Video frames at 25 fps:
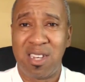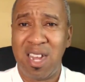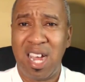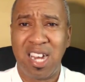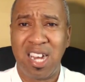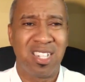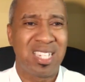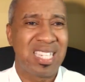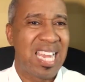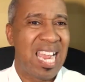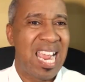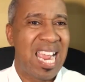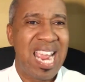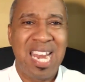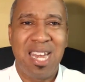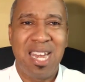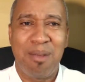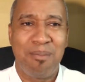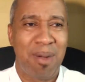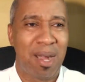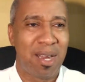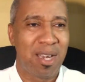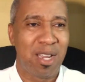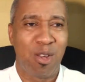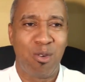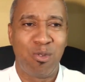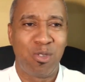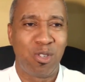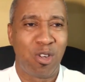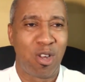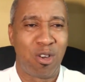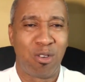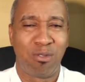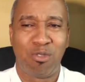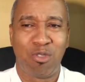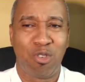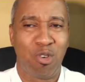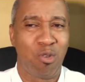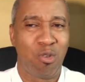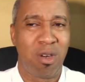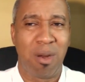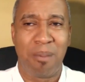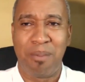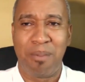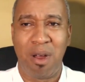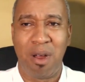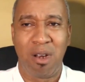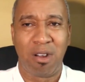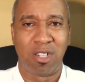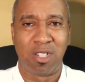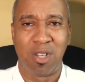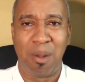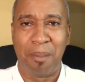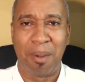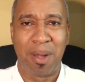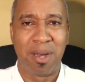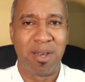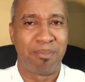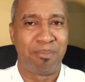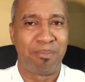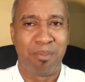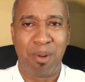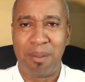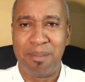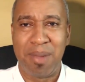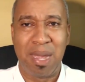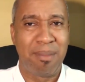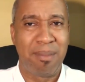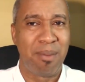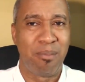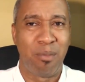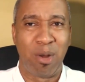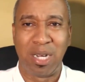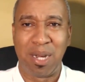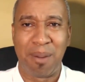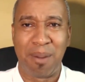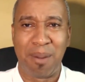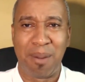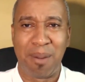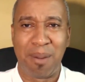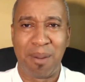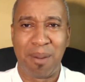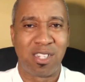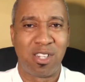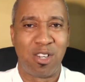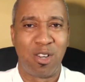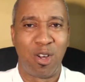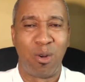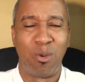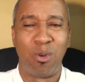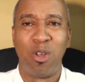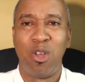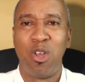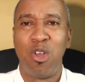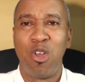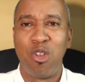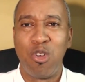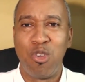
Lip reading: Not just anybody who's going to throw their products up and maybe bring the price down.